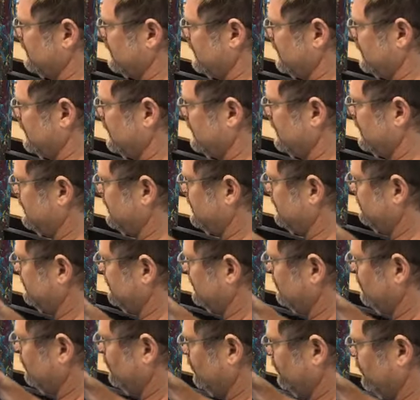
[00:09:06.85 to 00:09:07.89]
And I'm
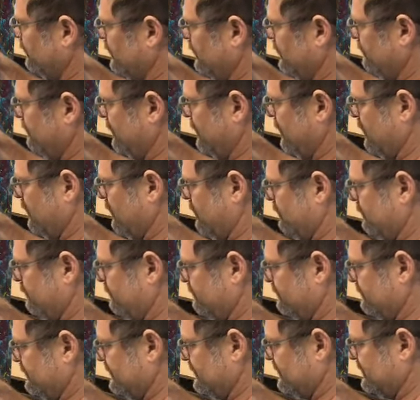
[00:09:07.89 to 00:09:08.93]
going to hold it up here.
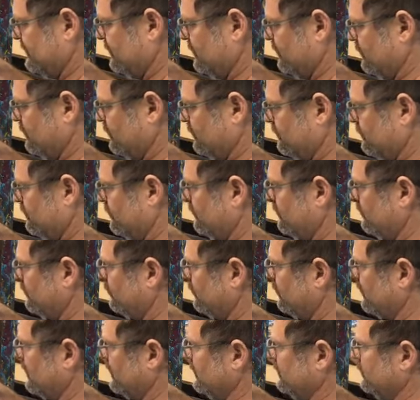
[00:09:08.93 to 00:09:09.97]
So
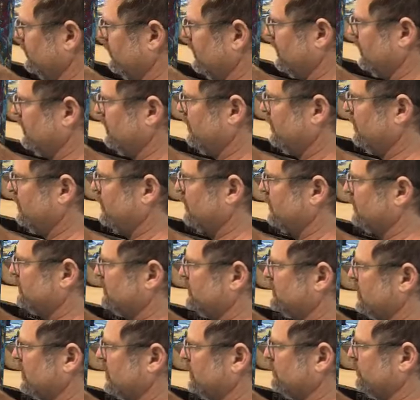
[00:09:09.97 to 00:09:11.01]
we're going to do our
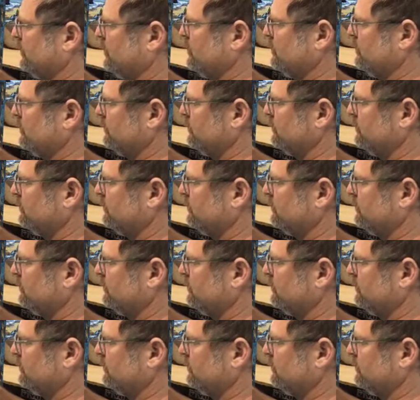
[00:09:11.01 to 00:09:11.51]
dark blue.